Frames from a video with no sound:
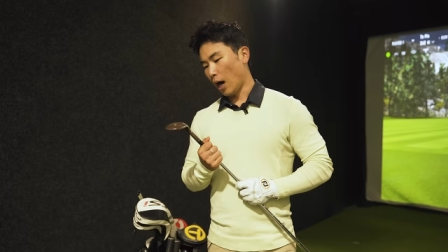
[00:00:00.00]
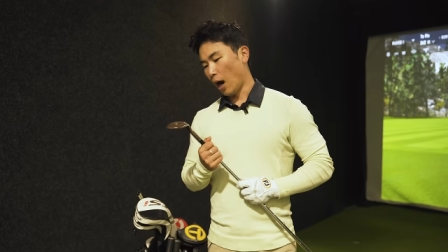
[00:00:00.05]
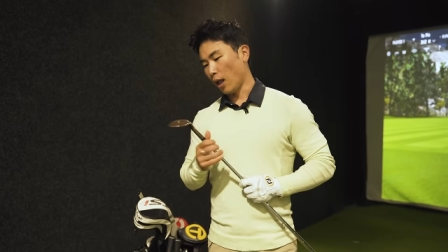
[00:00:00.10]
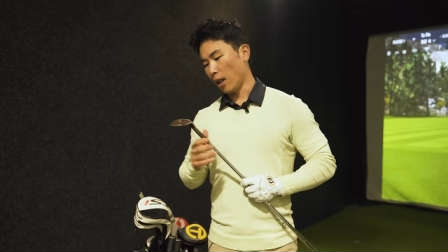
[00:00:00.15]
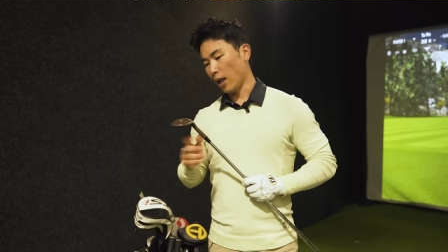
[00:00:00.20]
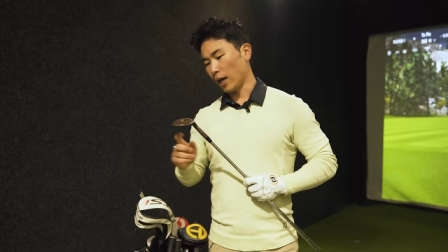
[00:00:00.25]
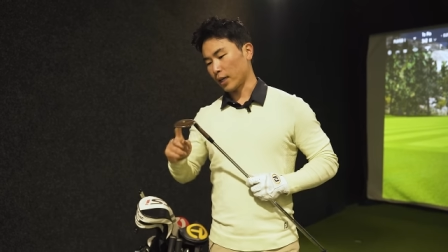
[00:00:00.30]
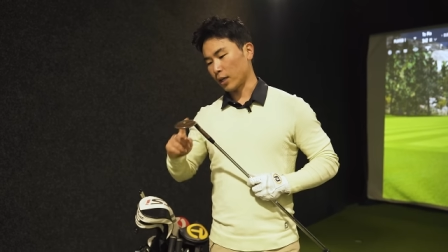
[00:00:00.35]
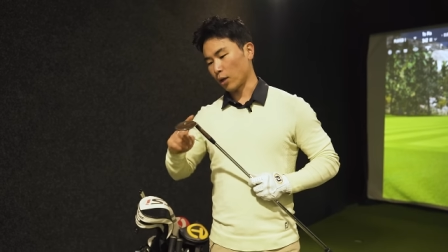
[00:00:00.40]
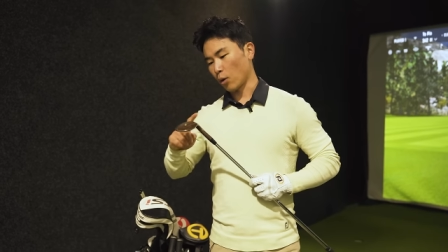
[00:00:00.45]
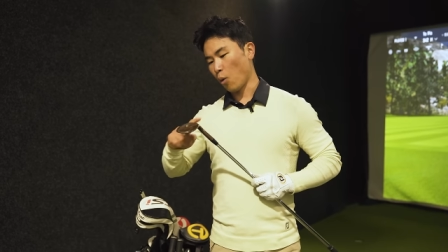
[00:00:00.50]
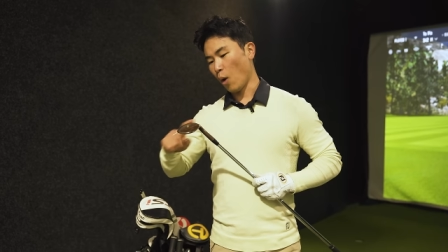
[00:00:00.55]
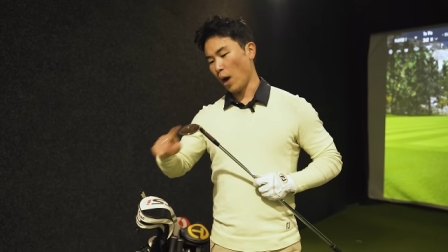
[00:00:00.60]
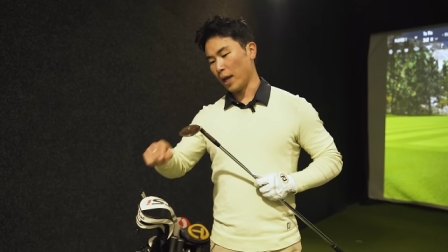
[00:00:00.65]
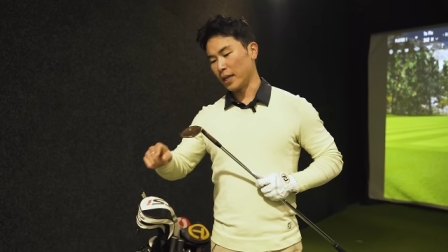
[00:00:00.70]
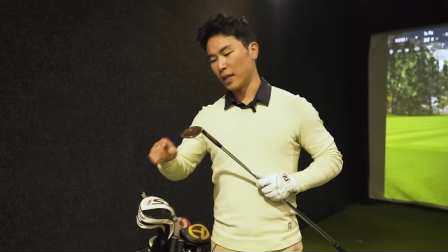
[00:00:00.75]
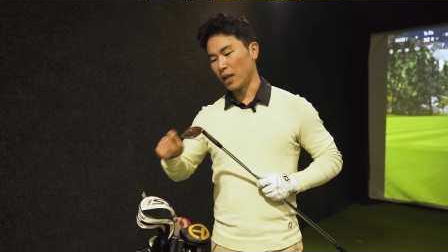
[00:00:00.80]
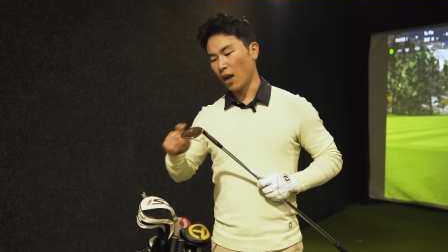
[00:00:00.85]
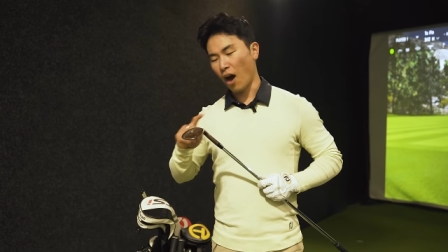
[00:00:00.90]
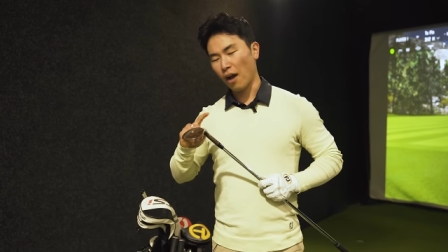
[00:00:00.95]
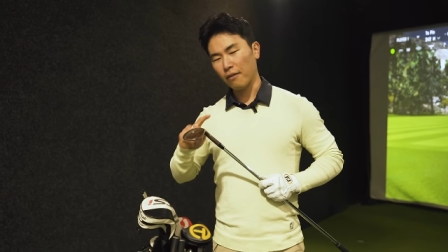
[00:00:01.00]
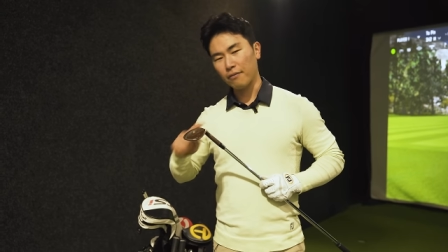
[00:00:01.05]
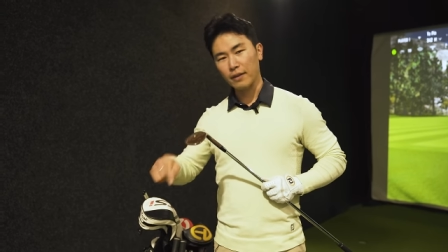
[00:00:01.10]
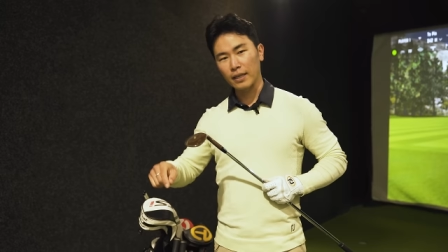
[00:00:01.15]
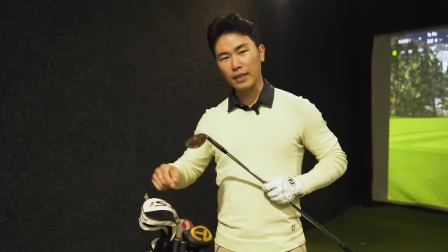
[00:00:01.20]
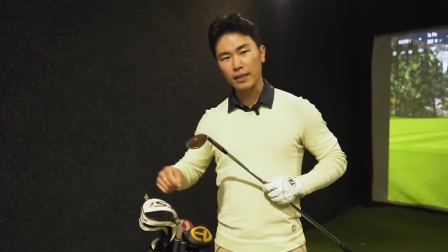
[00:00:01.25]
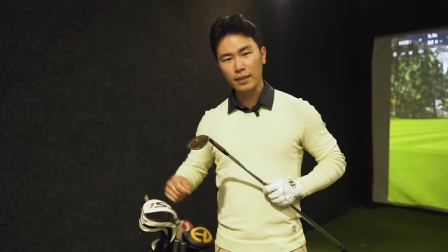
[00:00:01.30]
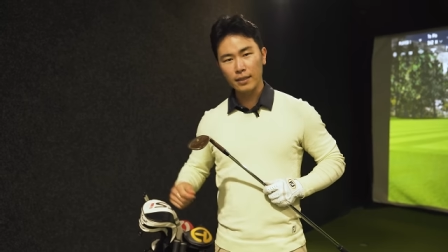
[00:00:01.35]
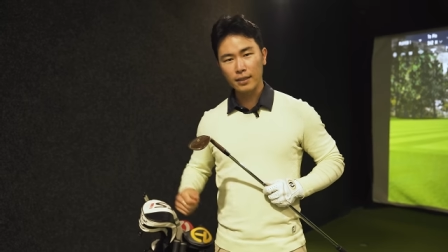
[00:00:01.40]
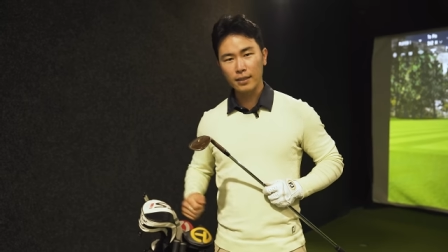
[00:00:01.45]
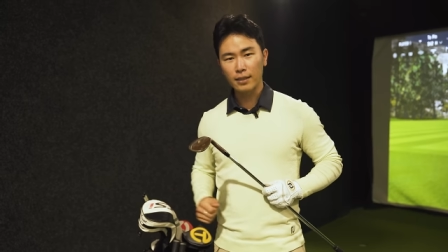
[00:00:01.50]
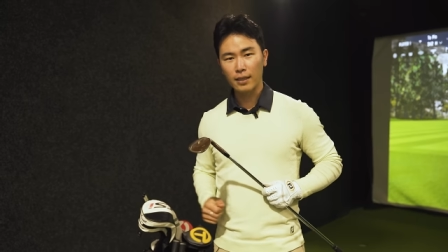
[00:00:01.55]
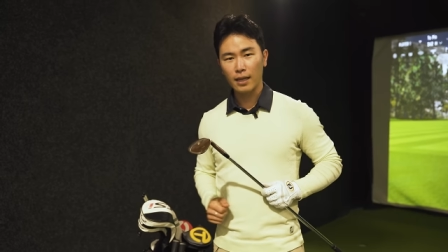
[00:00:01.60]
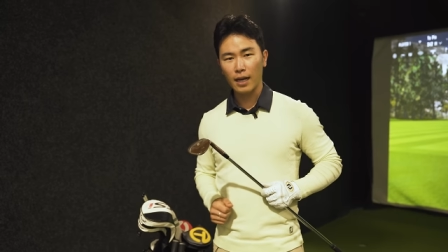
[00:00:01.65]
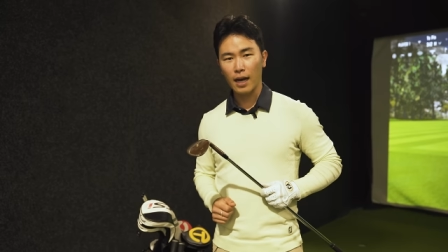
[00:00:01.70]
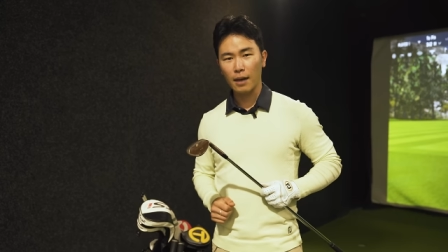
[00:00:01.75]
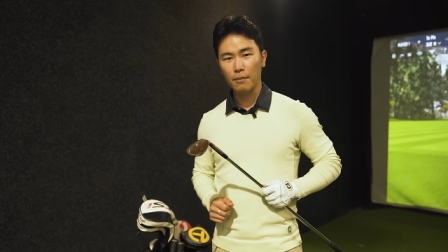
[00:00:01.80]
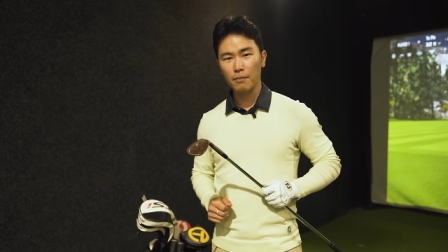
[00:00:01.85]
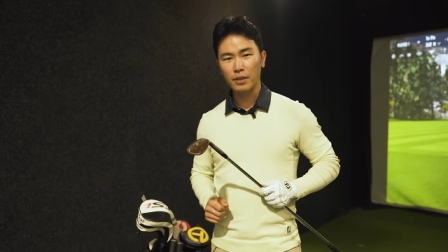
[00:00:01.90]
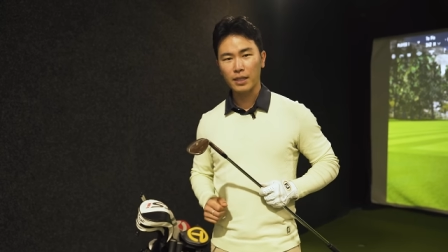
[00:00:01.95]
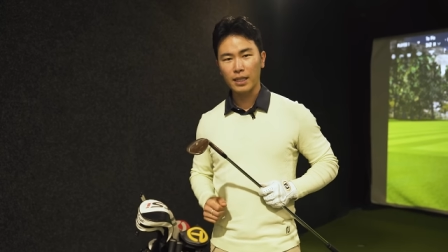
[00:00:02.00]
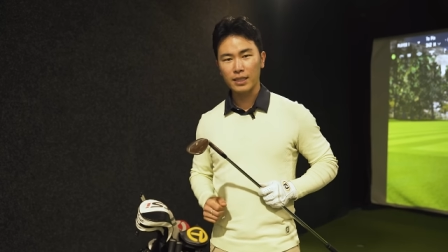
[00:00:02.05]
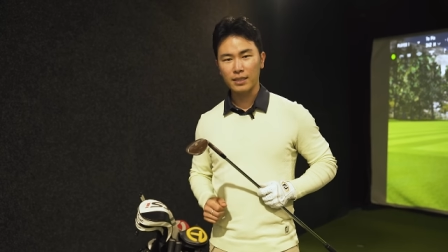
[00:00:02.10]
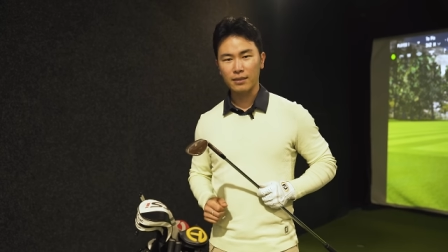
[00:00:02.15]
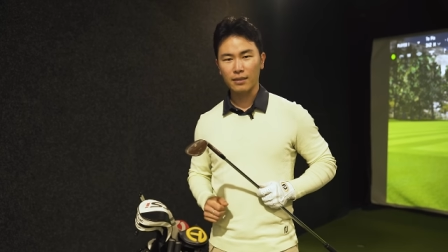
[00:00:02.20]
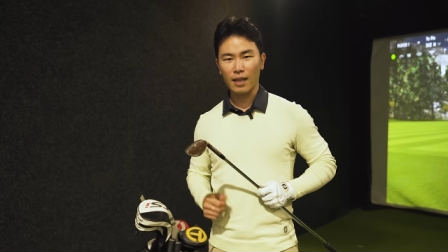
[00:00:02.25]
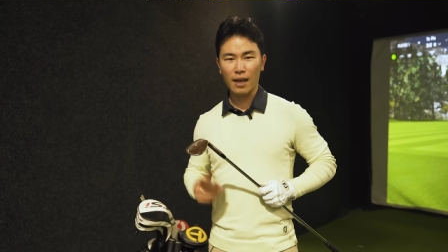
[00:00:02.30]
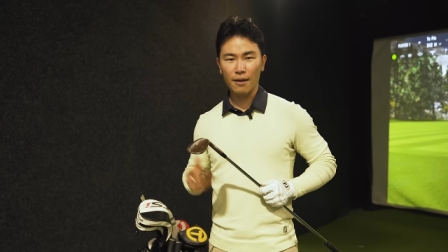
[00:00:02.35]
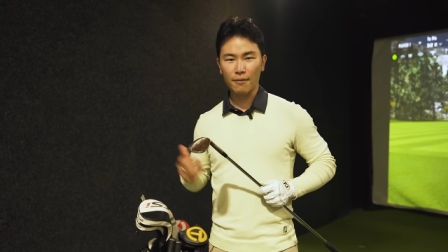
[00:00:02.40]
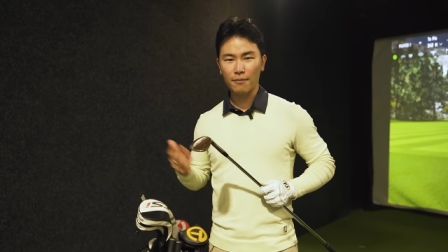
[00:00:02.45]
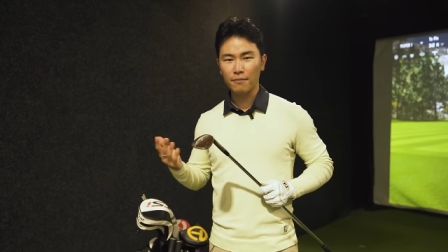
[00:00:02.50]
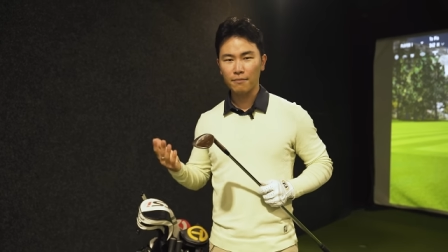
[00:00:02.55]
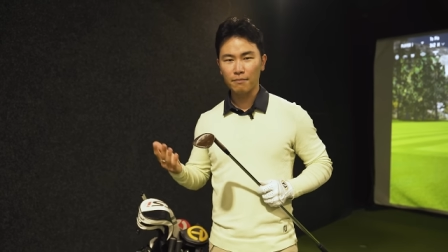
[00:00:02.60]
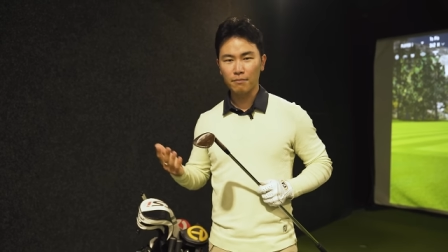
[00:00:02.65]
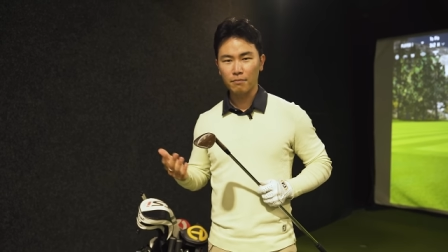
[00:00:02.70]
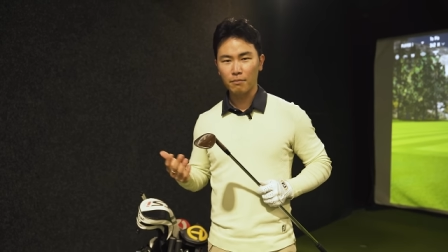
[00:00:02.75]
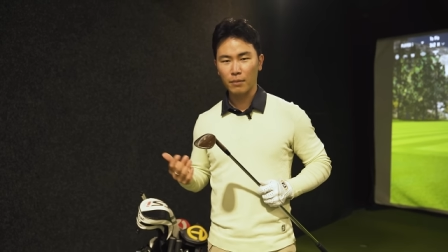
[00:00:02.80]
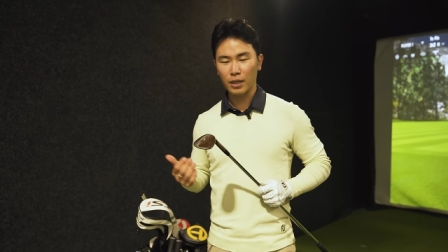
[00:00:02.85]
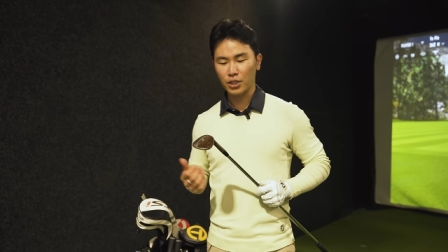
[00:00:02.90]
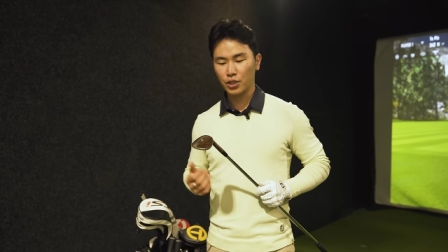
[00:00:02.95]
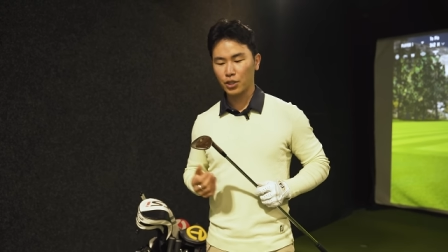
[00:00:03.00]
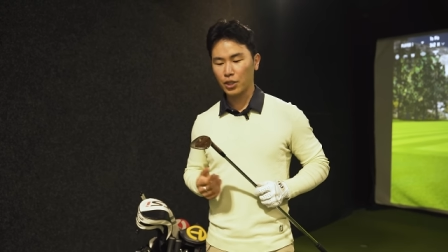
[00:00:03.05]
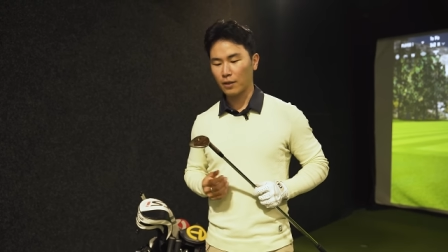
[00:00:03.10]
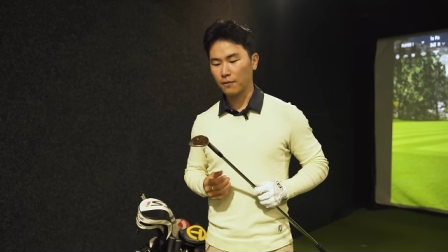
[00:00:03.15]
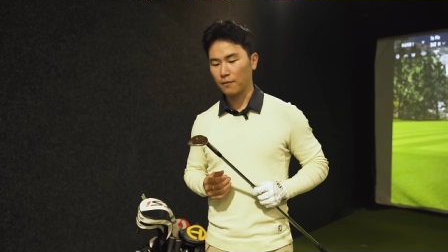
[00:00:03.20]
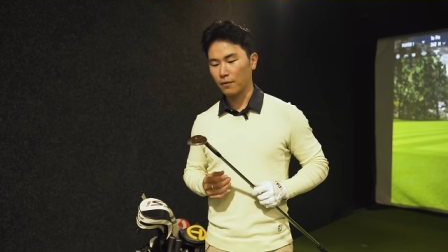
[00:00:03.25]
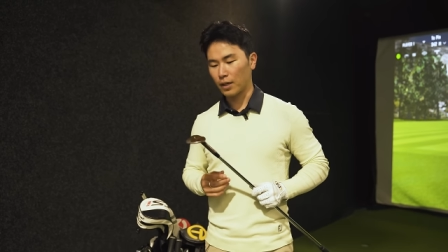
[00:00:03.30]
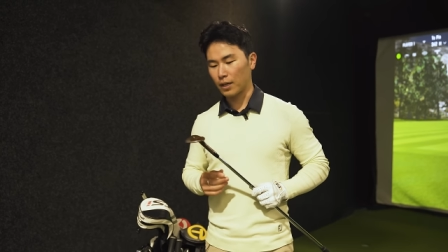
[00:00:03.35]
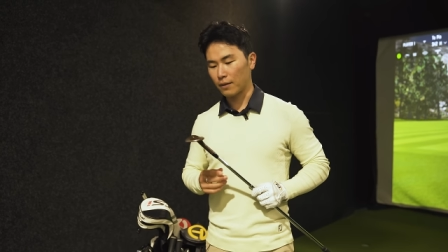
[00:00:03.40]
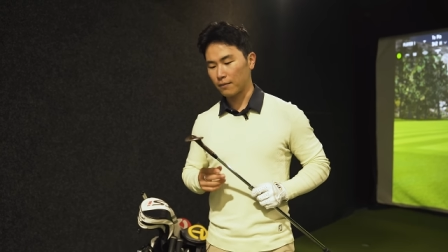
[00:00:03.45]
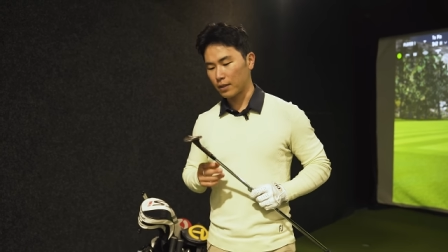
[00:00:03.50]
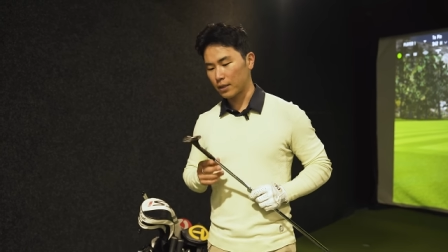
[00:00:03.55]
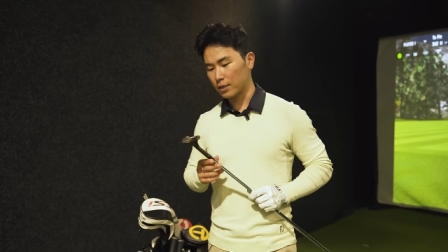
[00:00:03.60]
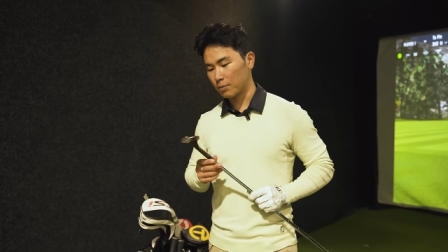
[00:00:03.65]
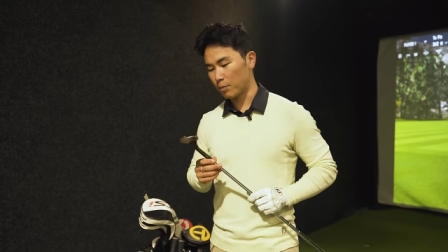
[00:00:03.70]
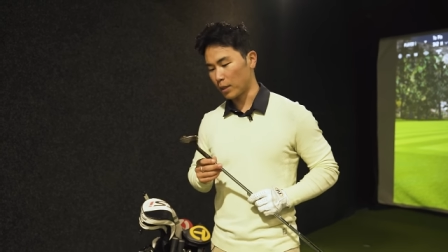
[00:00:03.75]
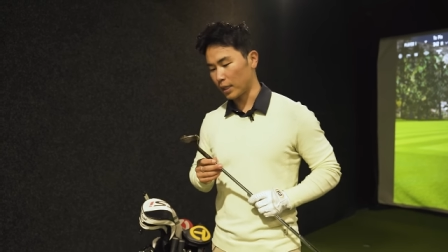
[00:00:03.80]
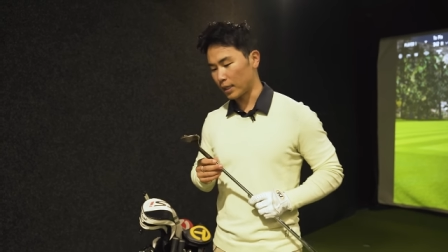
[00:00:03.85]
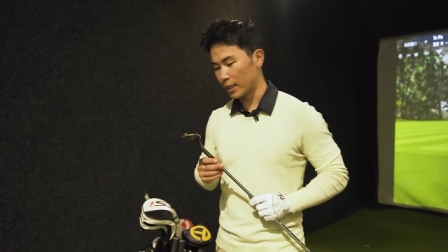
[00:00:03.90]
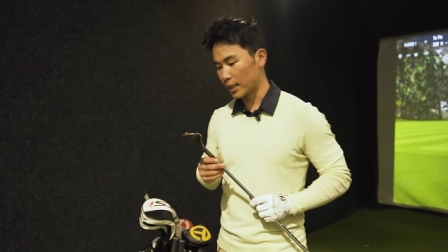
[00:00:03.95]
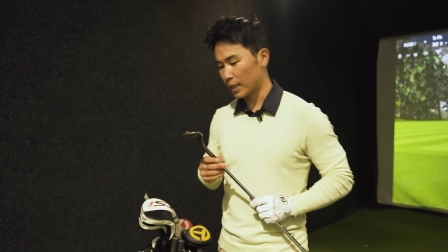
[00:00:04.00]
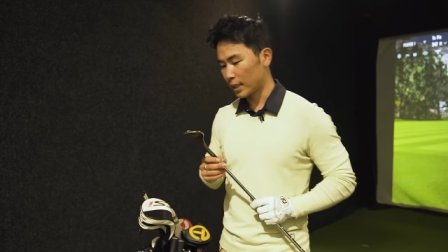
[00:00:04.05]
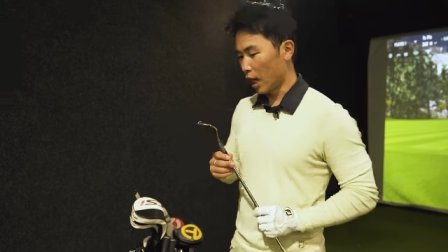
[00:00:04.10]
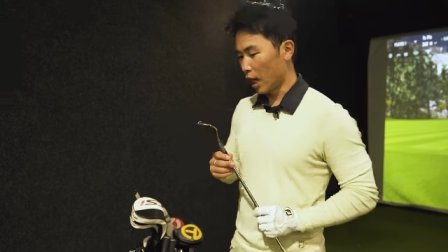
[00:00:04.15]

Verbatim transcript: I like it quite knifey. Um, doesn't have much uh, forgiveness, but